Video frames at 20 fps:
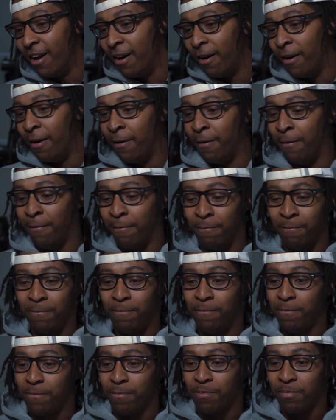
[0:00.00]
um,
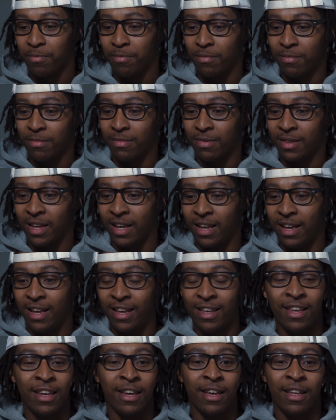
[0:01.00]

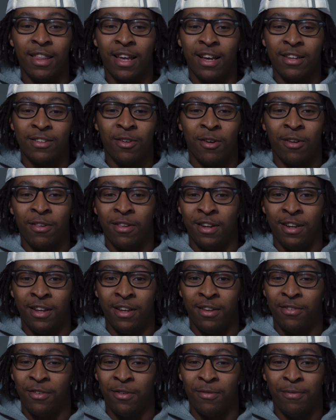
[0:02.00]
yeah, that's all it
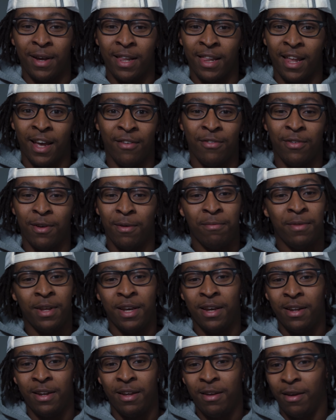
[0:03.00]
is for my life
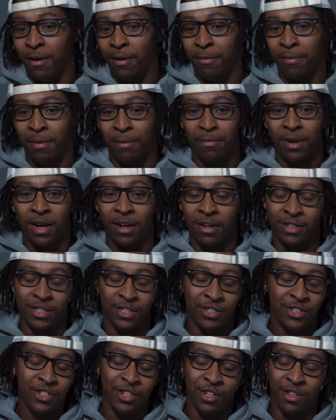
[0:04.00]
update. I'm kind of
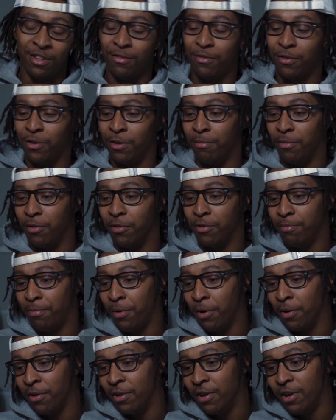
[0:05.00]
just chilling for the most
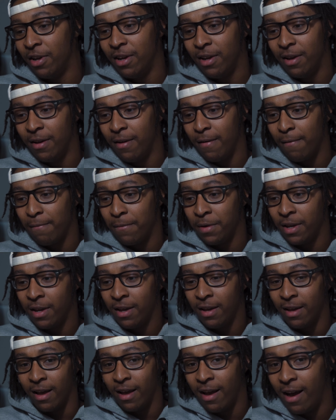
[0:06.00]
part, but
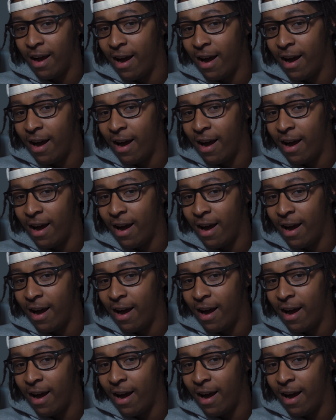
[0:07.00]
yeah.